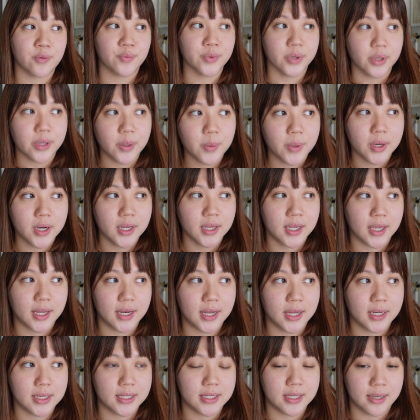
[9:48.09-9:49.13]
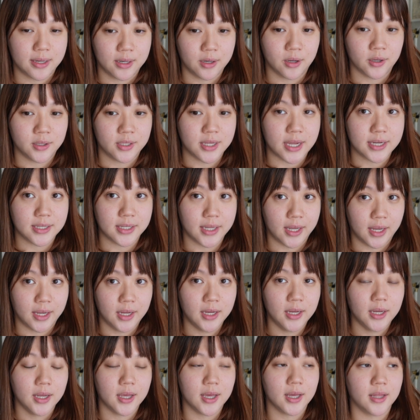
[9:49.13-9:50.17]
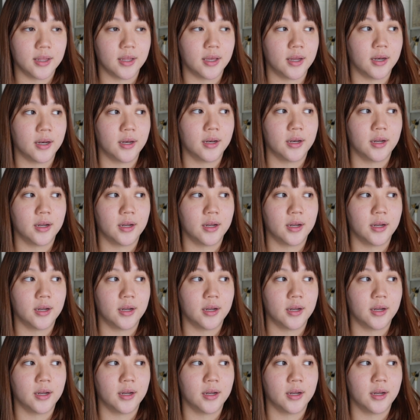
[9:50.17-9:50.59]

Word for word: really want to get it done on that day and then